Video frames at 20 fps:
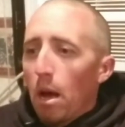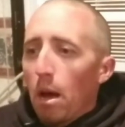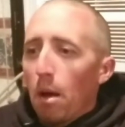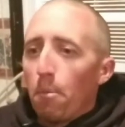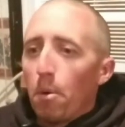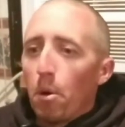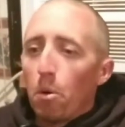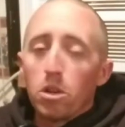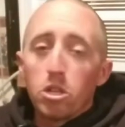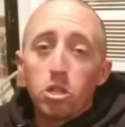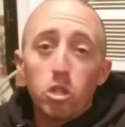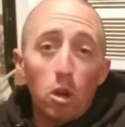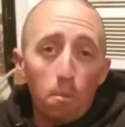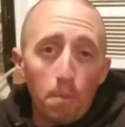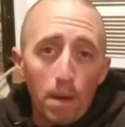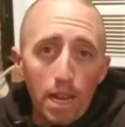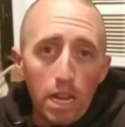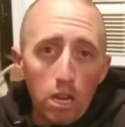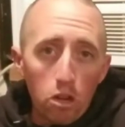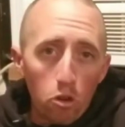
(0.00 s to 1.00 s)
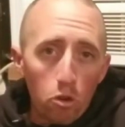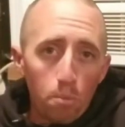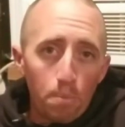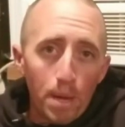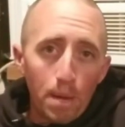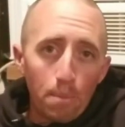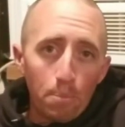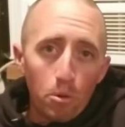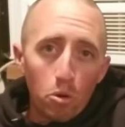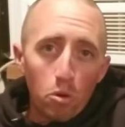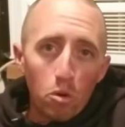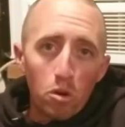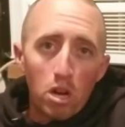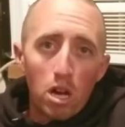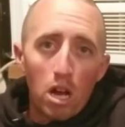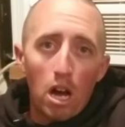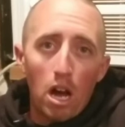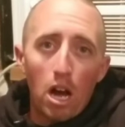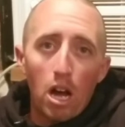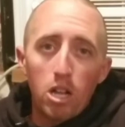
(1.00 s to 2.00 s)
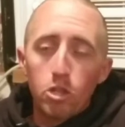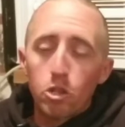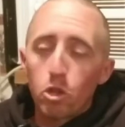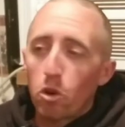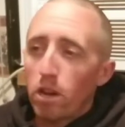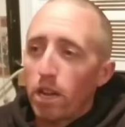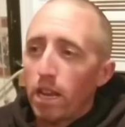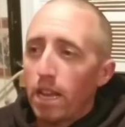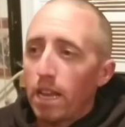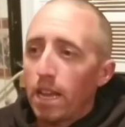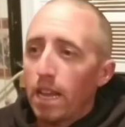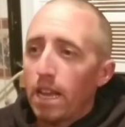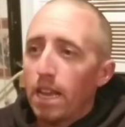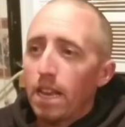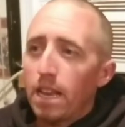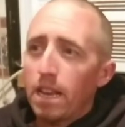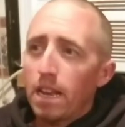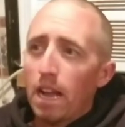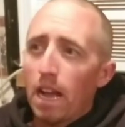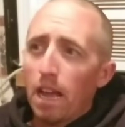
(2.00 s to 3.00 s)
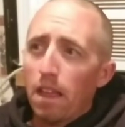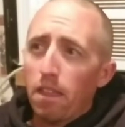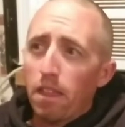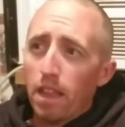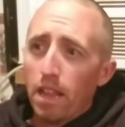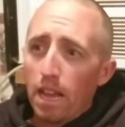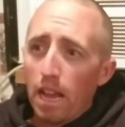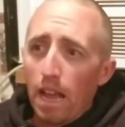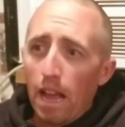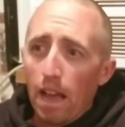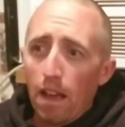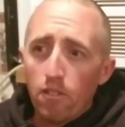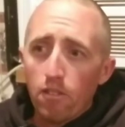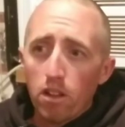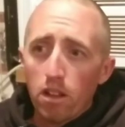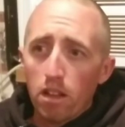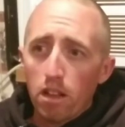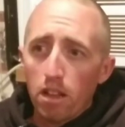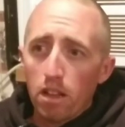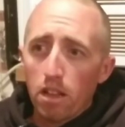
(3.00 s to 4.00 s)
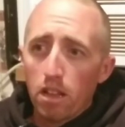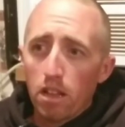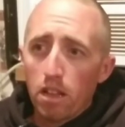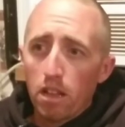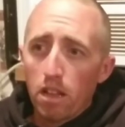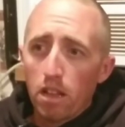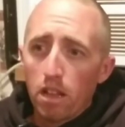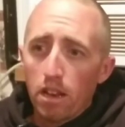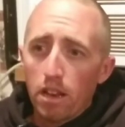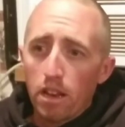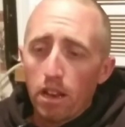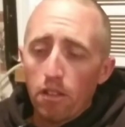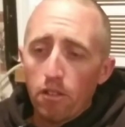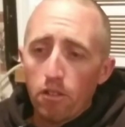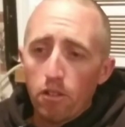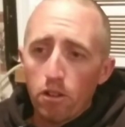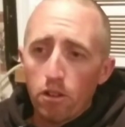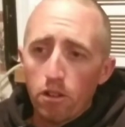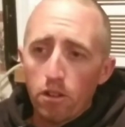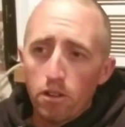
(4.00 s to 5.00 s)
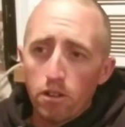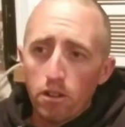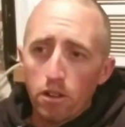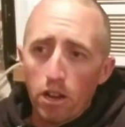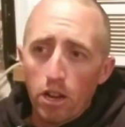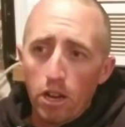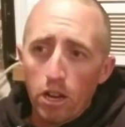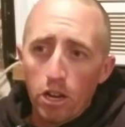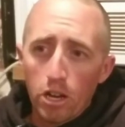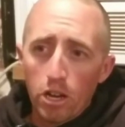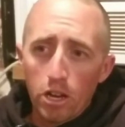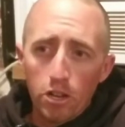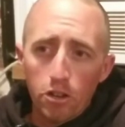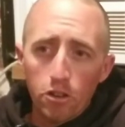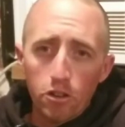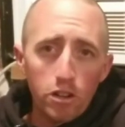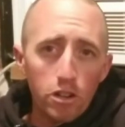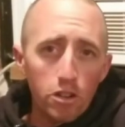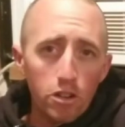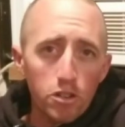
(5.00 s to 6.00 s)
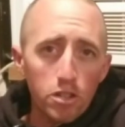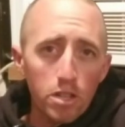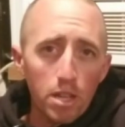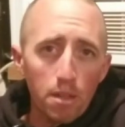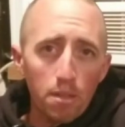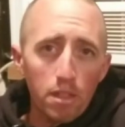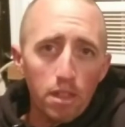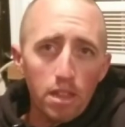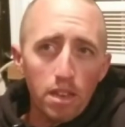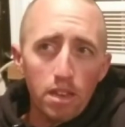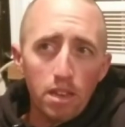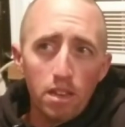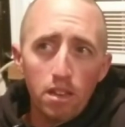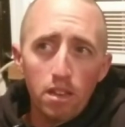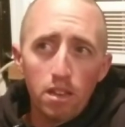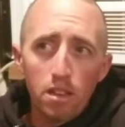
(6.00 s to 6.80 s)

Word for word: But with so many new people uh, joining in, I think I have a, another 100 or something,